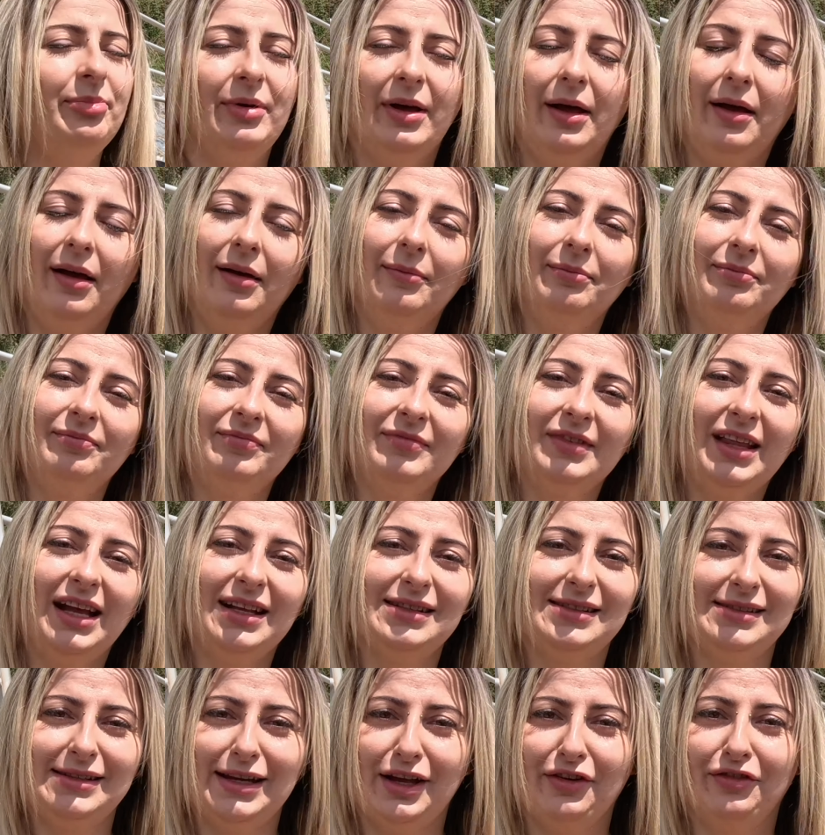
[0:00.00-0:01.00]
but
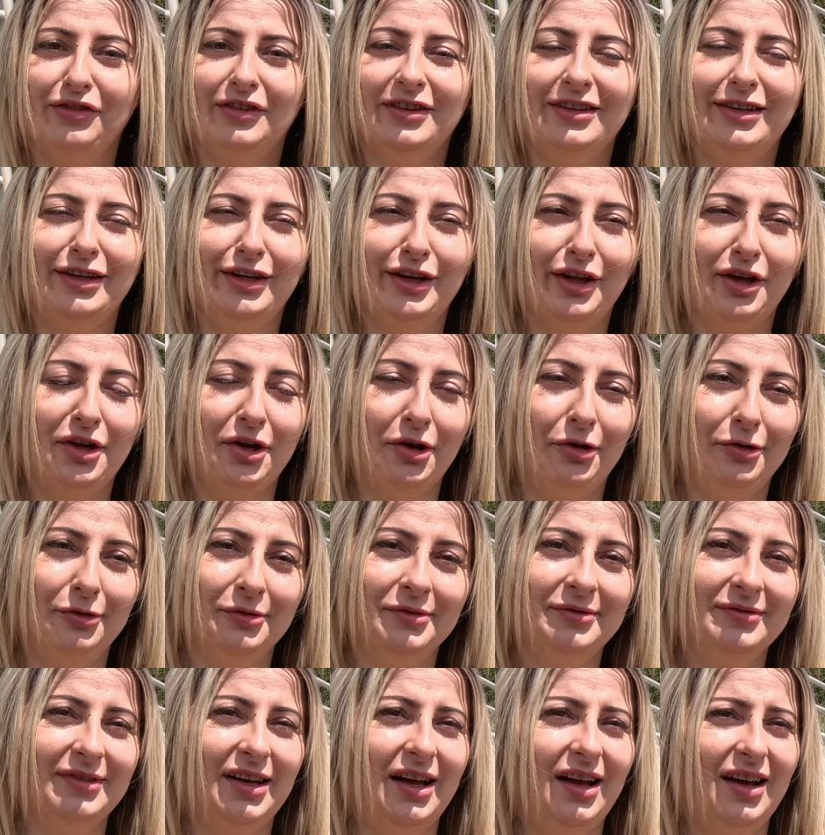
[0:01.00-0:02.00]
that's definitely the goal.
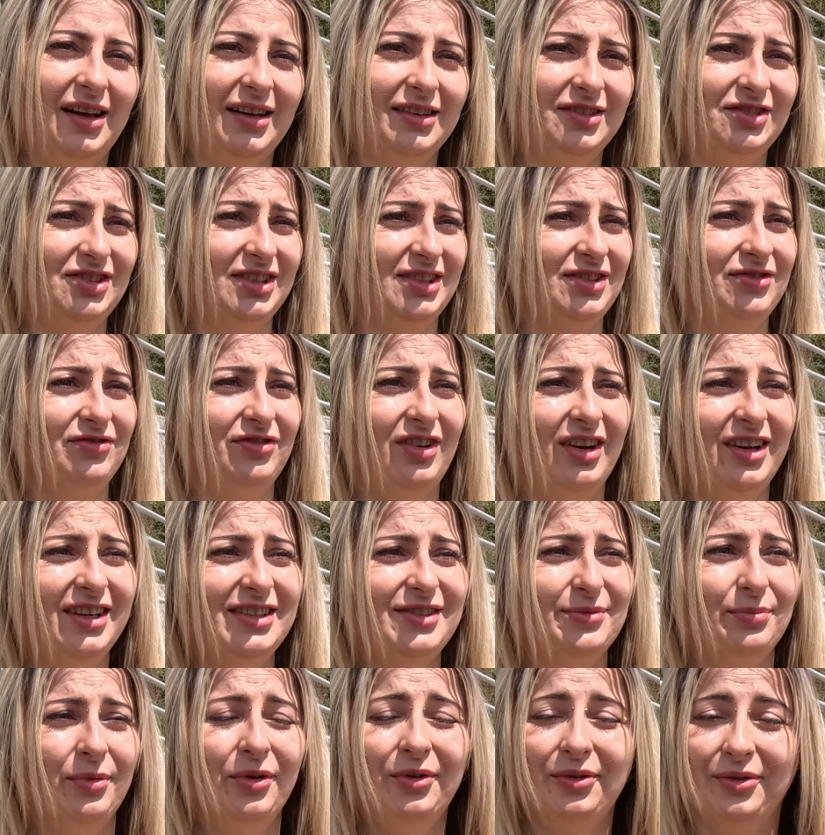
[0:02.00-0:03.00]
Just
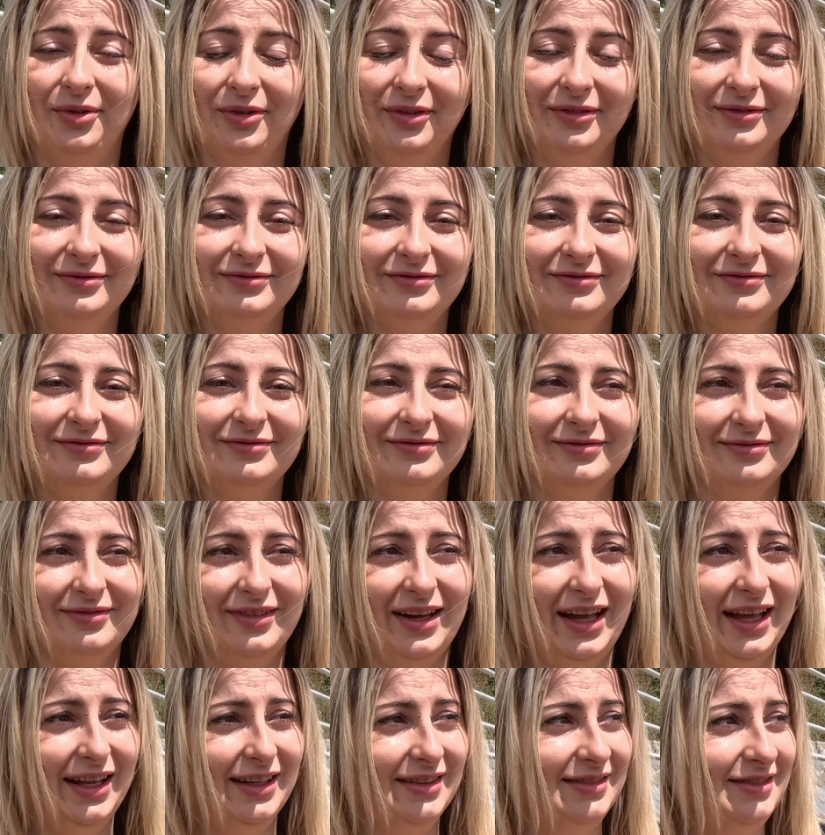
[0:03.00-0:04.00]
ride more
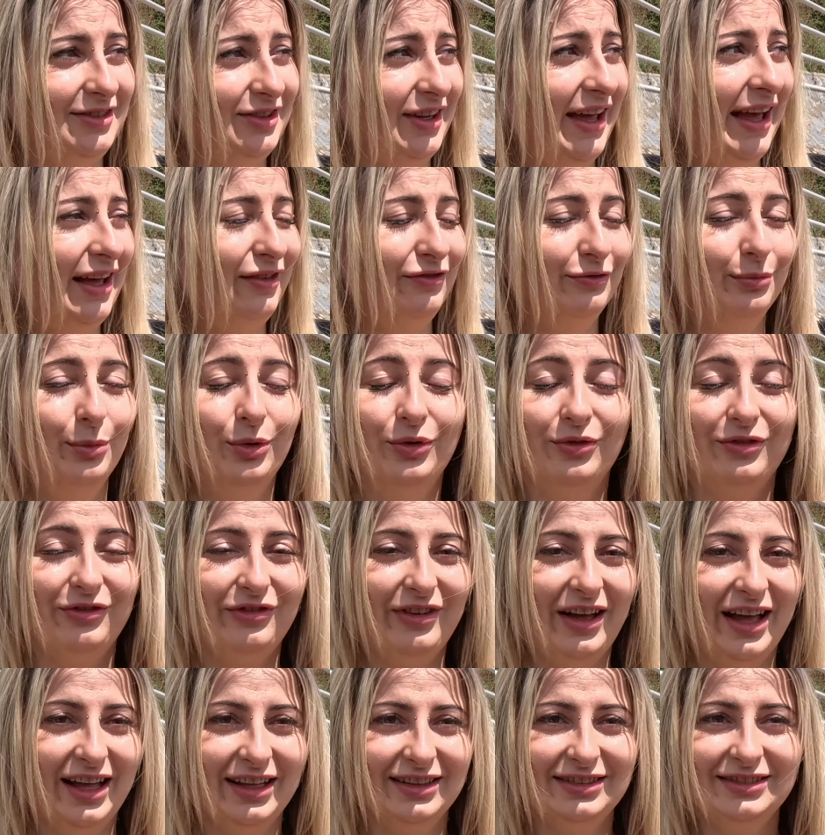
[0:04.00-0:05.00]
and have more
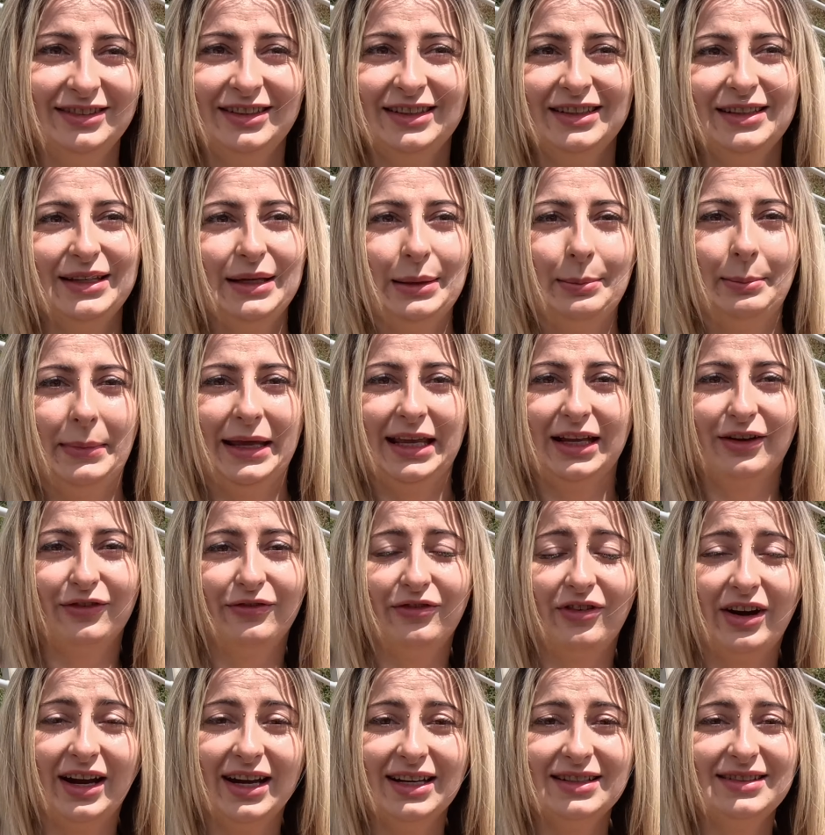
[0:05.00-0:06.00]
fun, make
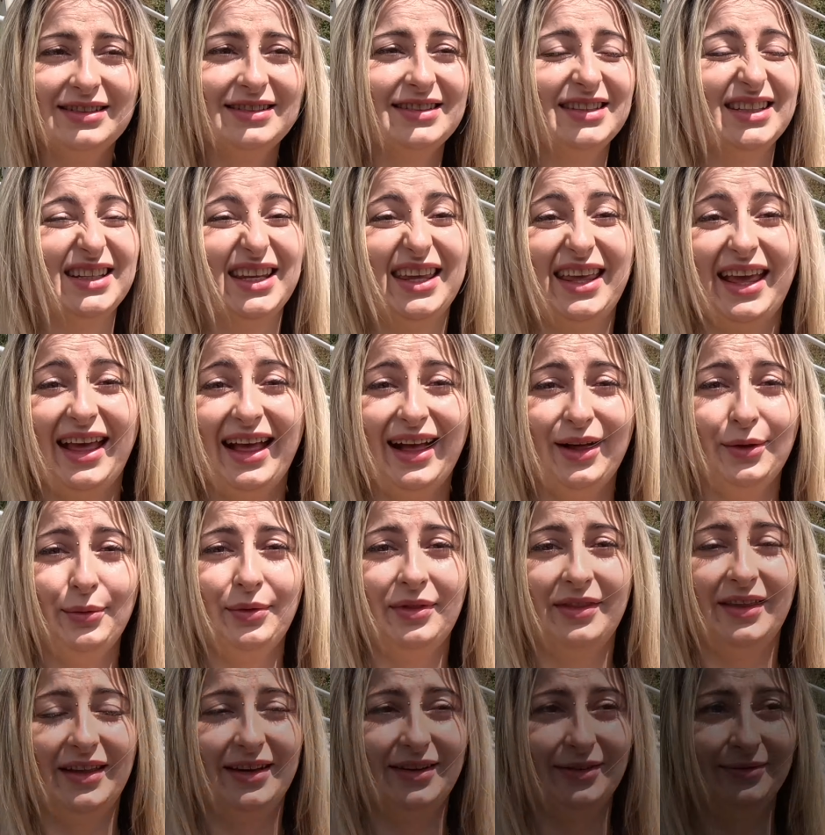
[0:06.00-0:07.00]
friends, get
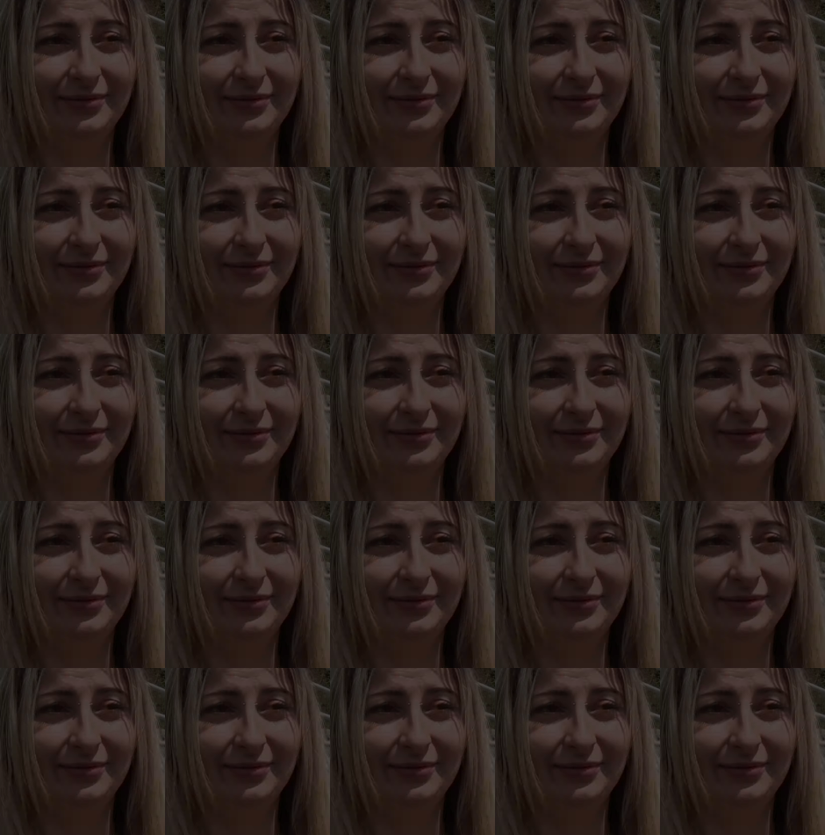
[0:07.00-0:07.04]
out there.